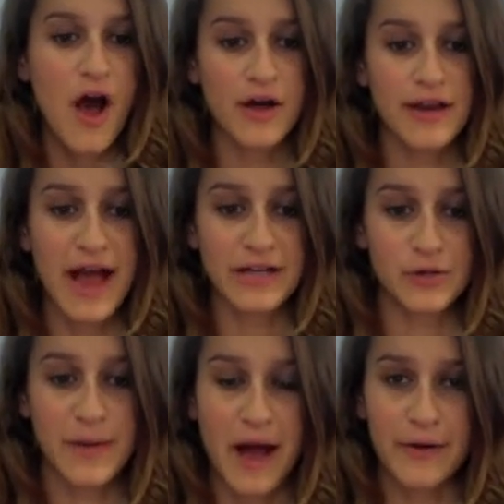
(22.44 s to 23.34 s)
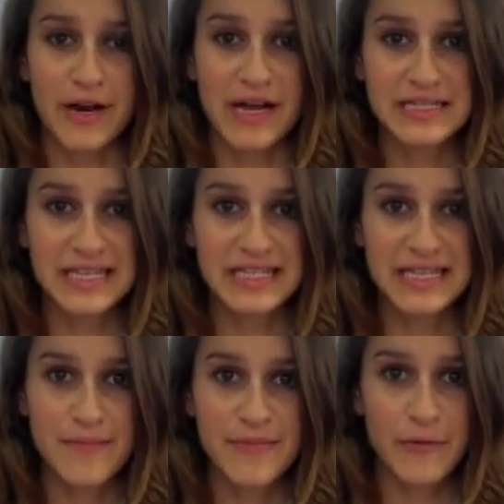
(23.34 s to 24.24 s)
on hydropower, a
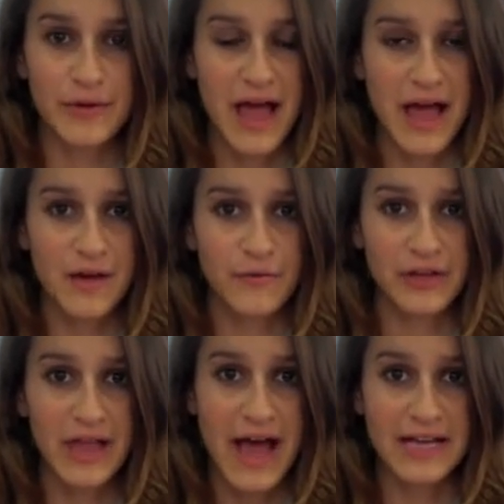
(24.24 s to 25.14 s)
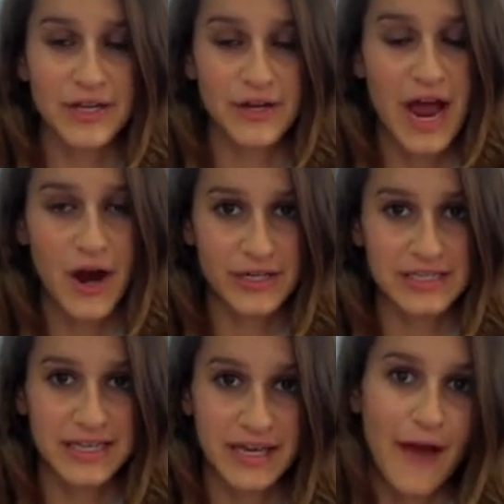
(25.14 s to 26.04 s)
system that relies on
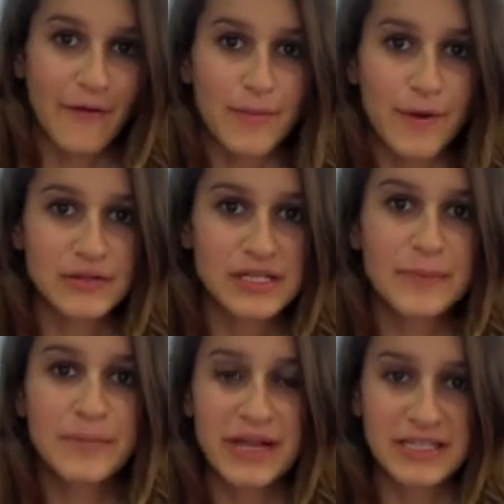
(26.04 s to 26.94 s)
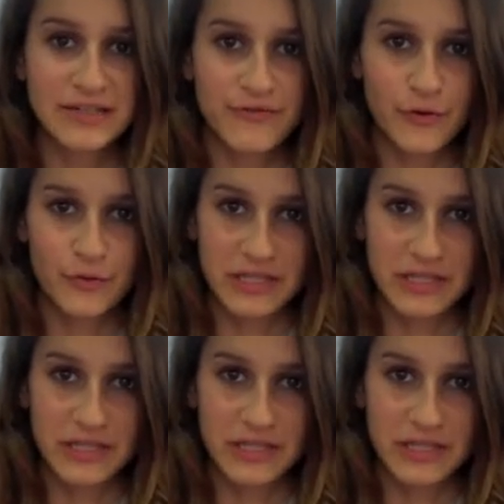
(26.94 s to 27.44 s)
harnessing our most plentiful